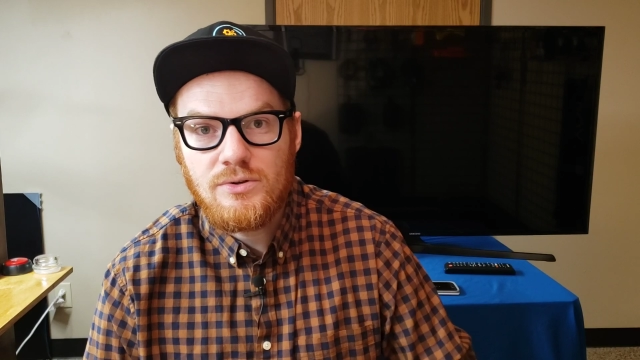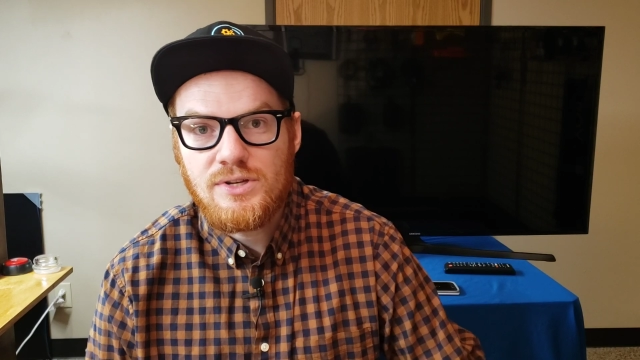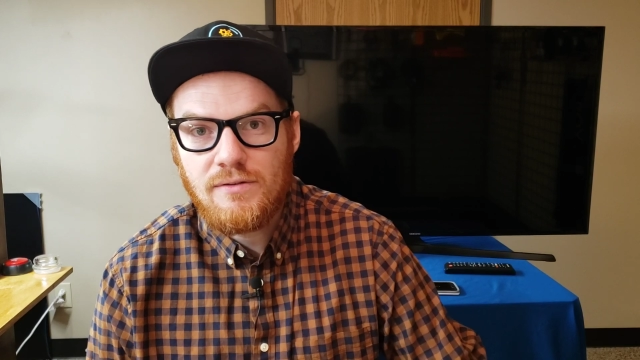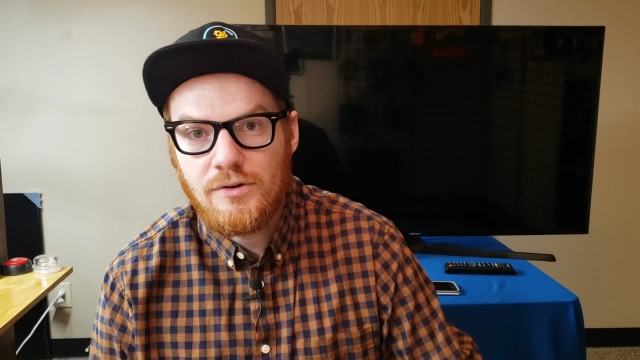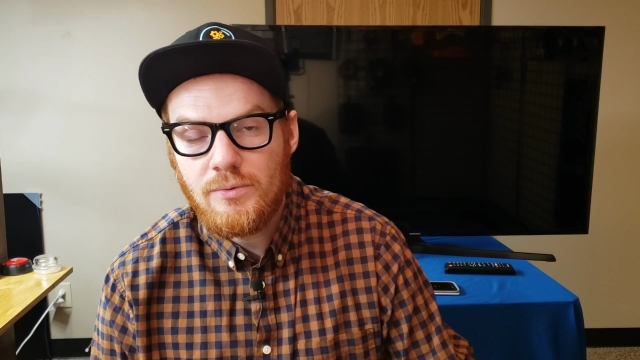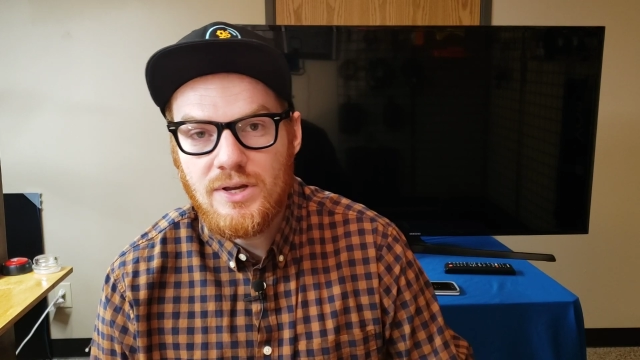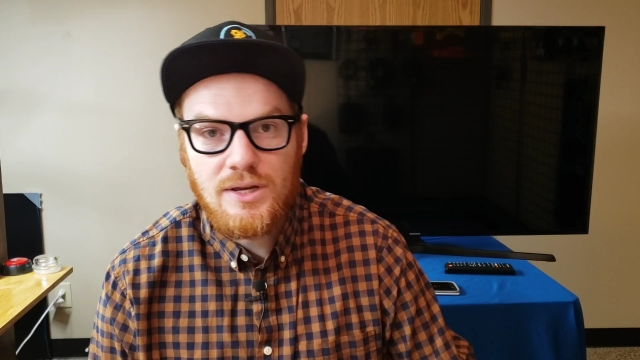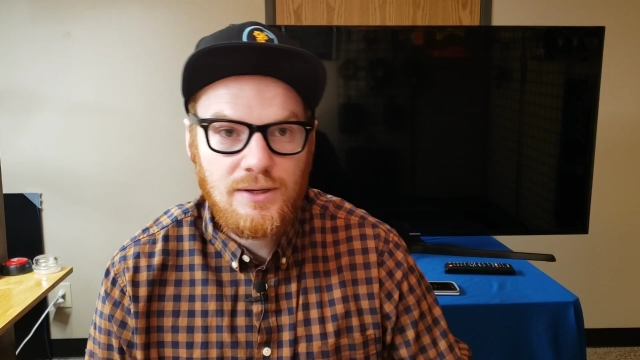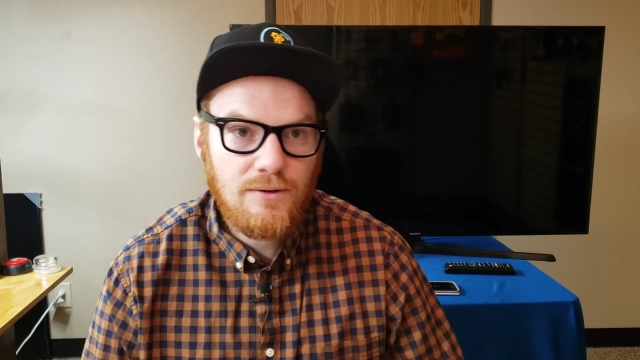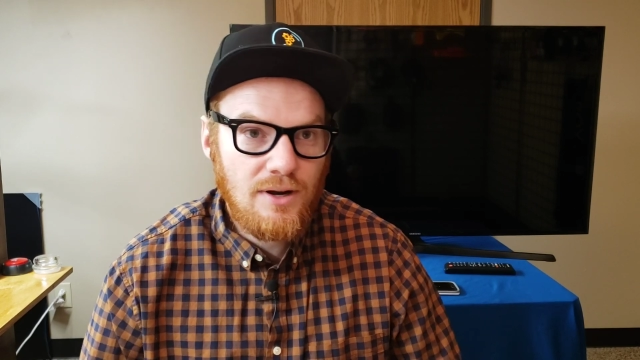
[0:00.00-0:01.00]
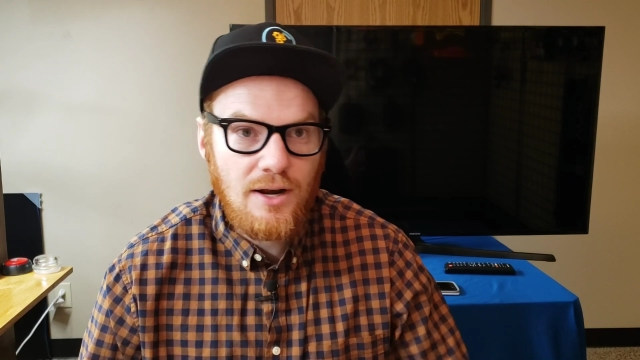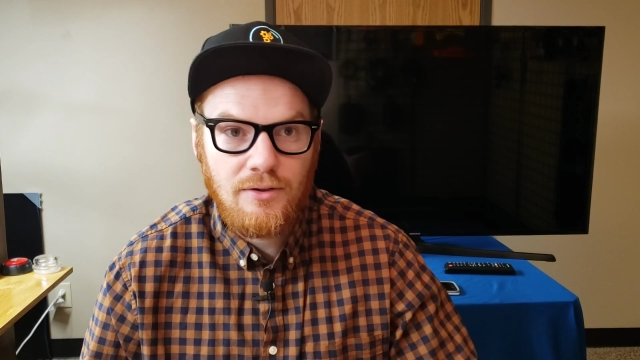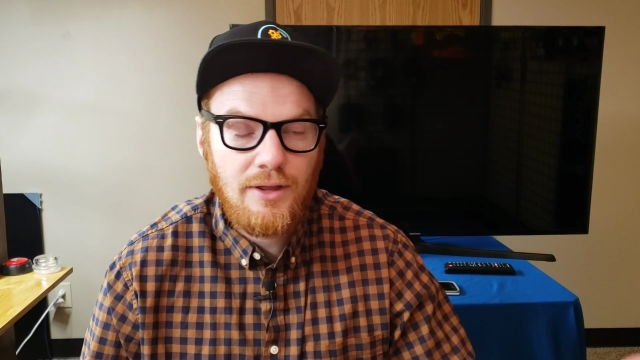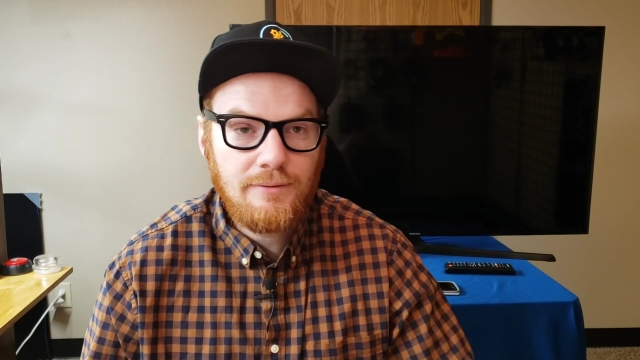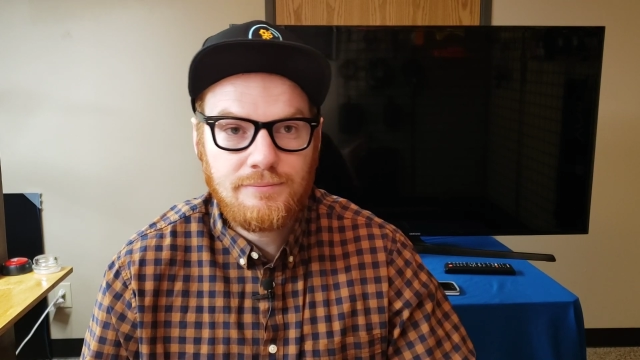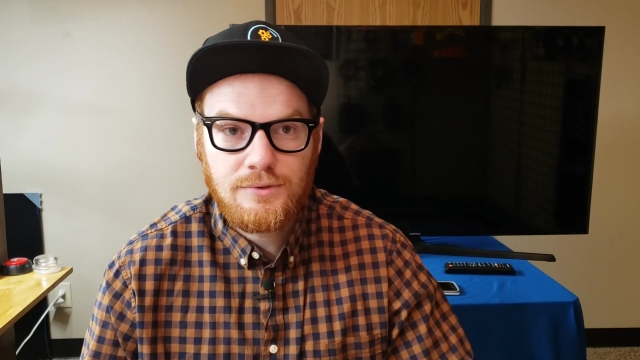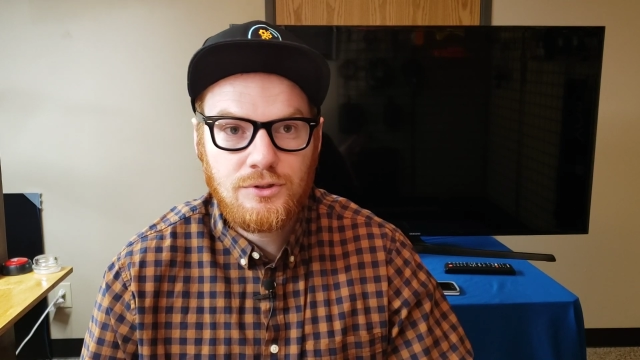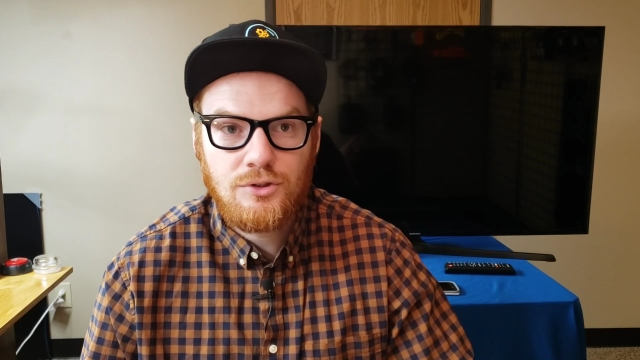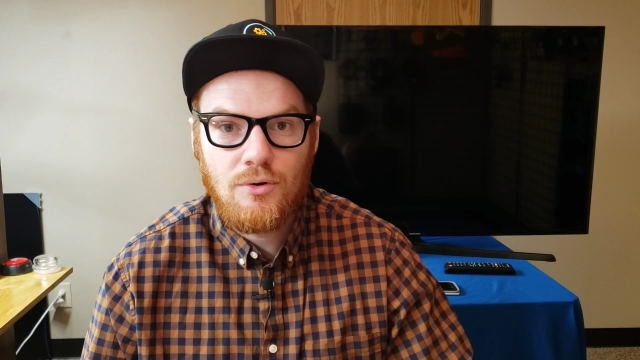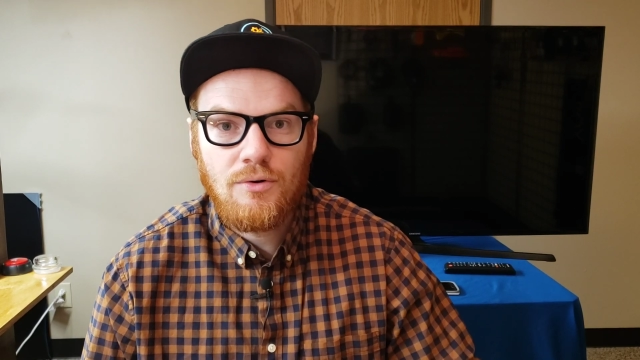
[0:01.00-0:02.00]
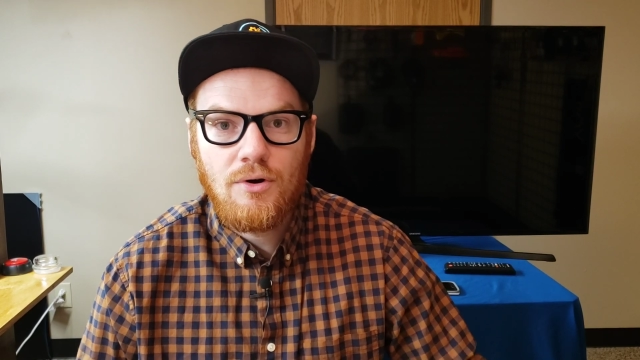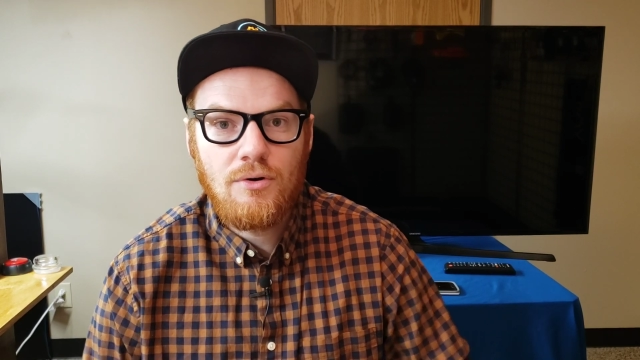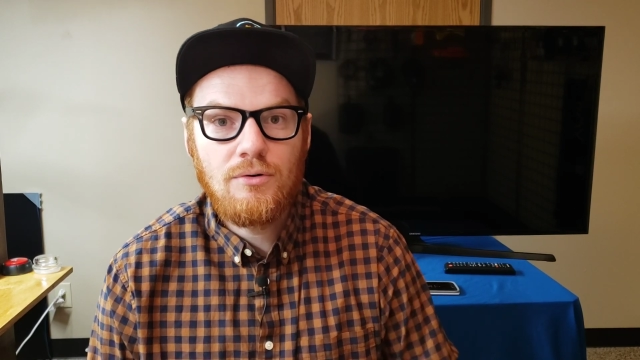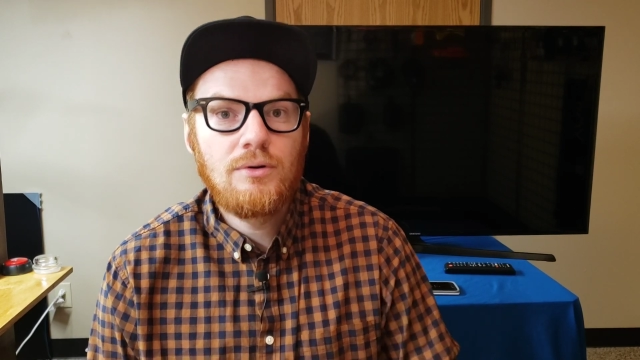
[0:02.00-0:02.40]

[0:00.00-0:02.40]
every week and they're kind of like, don't know.